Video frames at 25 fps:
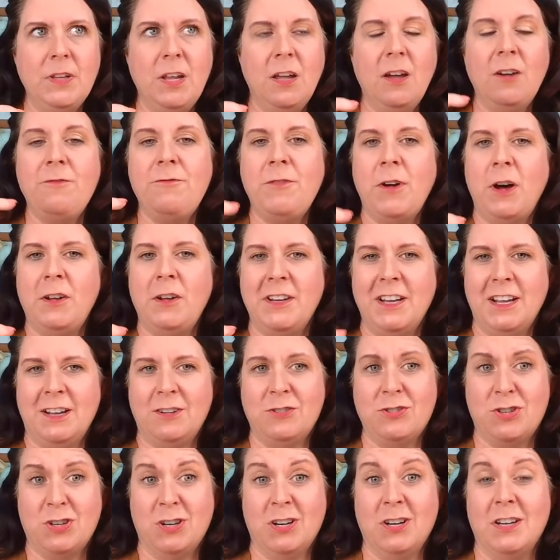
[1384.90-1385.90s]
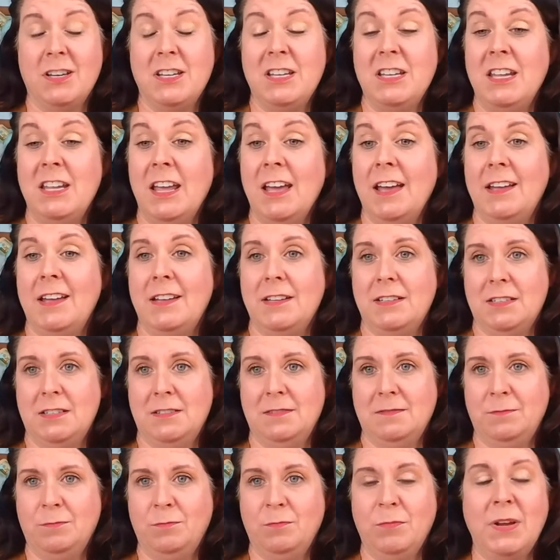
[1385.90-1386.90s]
a fall down drunk
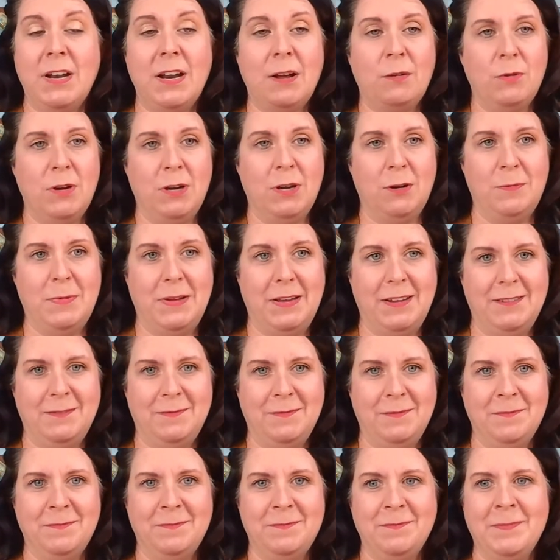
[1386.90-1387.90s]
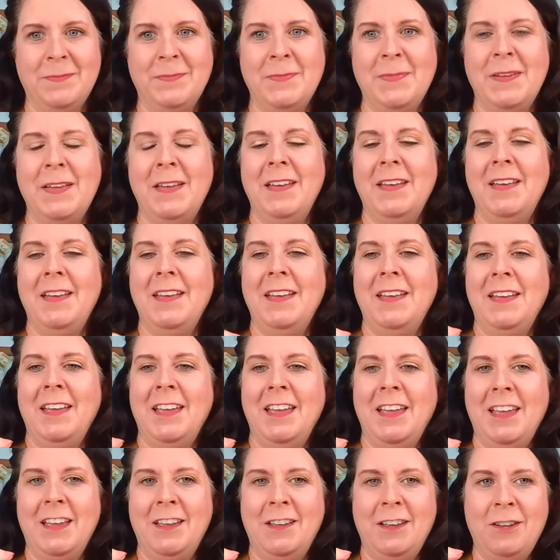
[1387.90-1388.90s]
yet. But I will be.
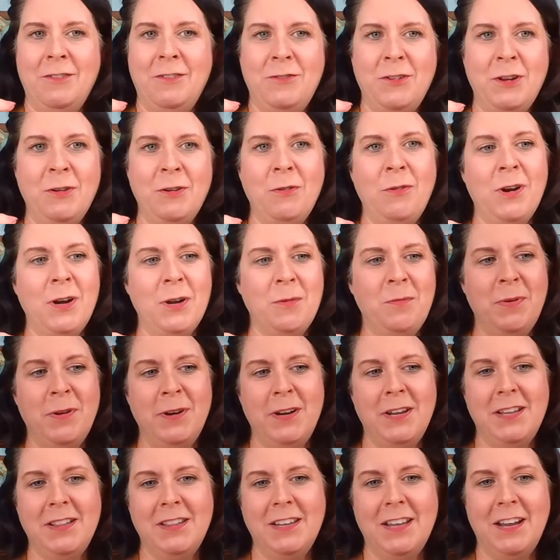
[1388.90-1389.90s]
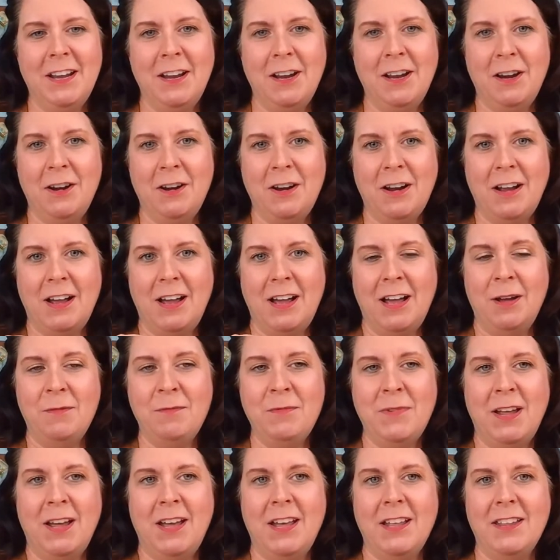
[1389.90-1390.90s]
If you want to put in there,
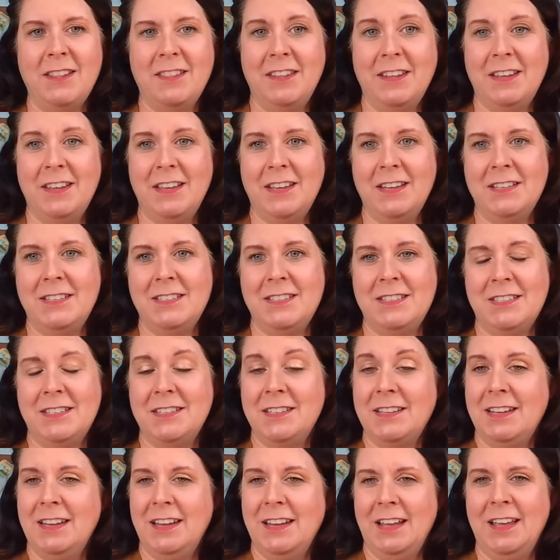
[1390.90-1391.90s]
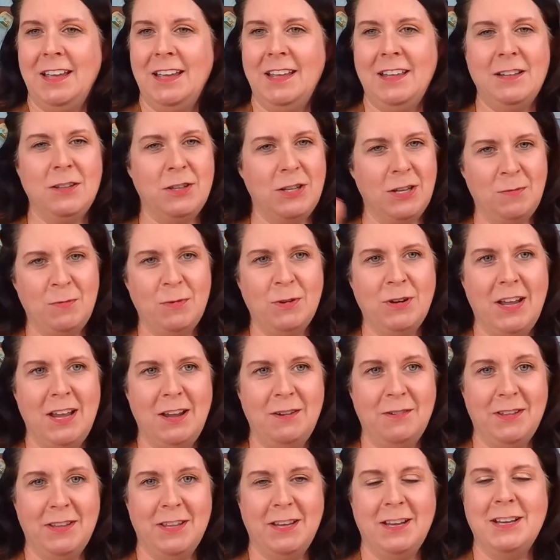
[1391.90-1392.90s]
I'm not this yet, then I'm
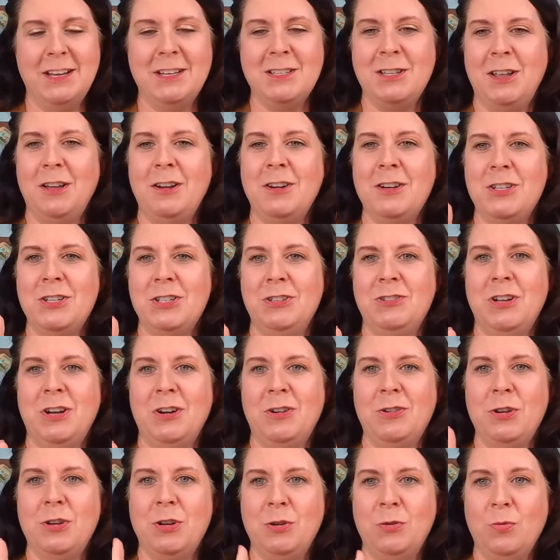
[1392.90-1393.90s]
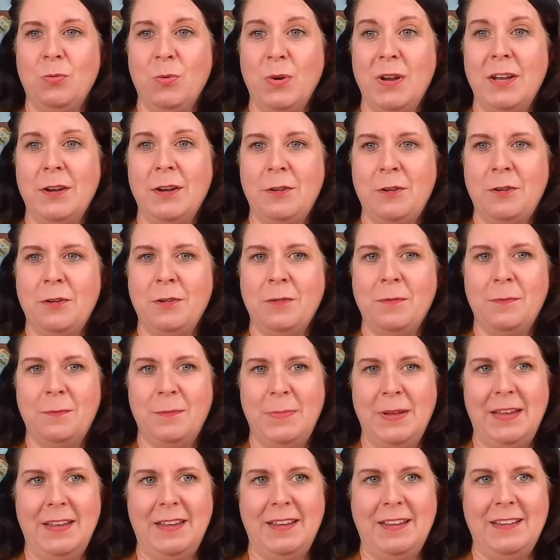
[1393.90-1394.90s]
okay with it. As long as you know you will
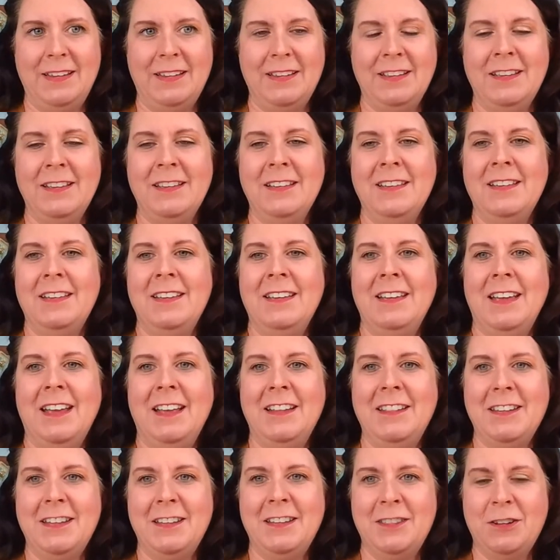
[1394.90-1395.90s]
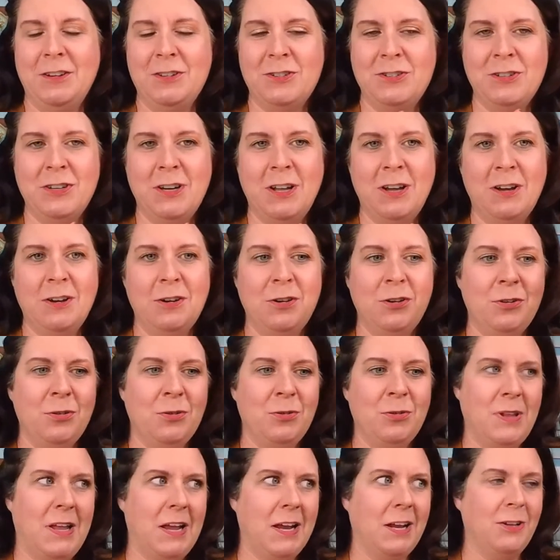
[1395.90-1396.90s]
be, and that there's
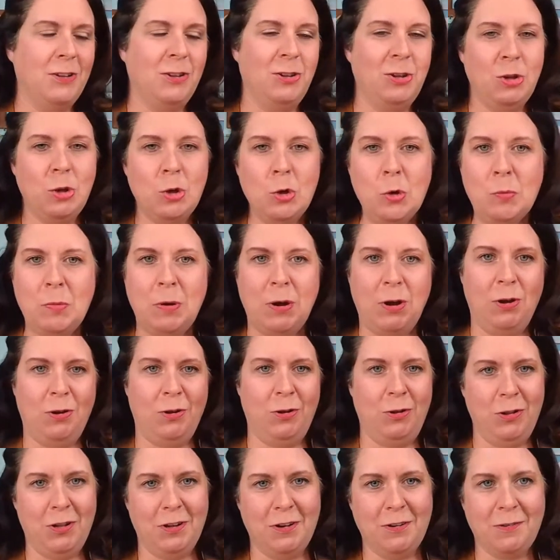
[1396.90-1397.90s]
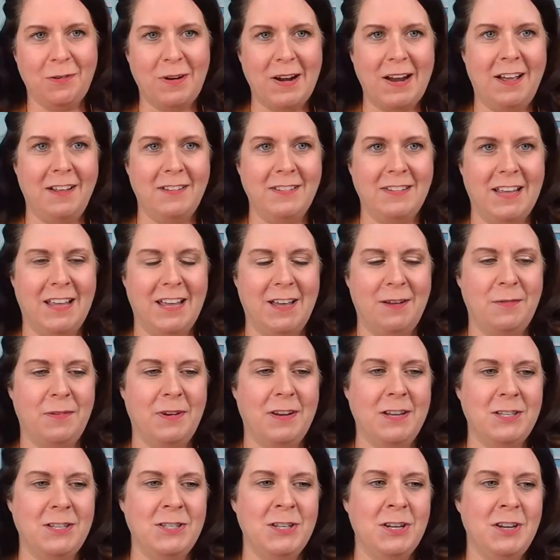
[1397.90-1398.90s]
no like loophole around that.
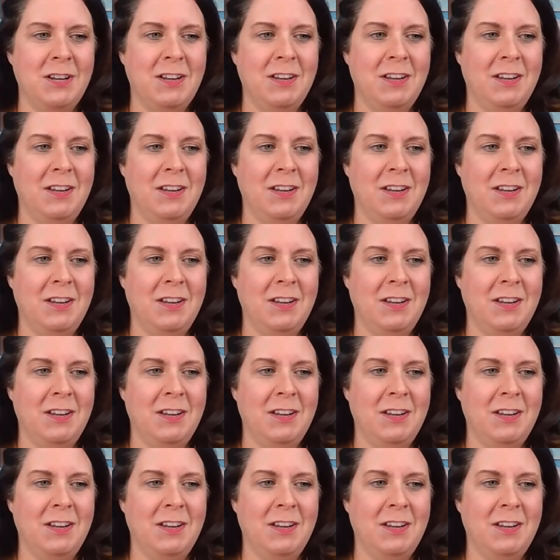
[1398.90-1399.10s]
Because